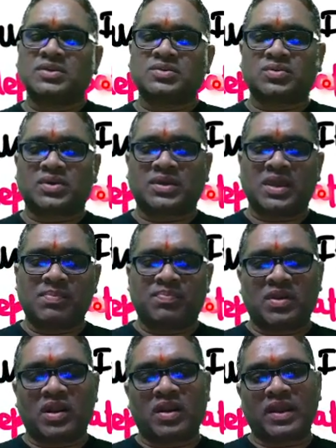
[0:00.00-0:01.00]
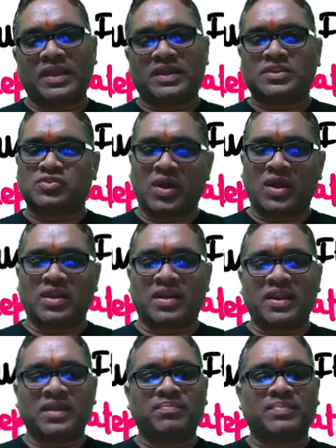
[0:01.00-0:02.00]
So keep learning, enjoy
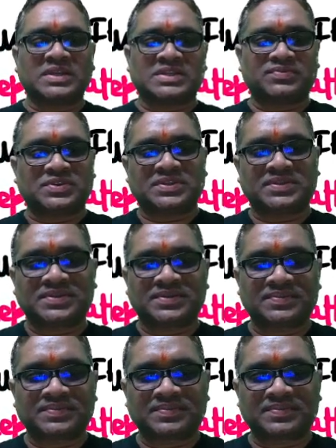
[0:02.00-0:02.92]
learning, best wishes.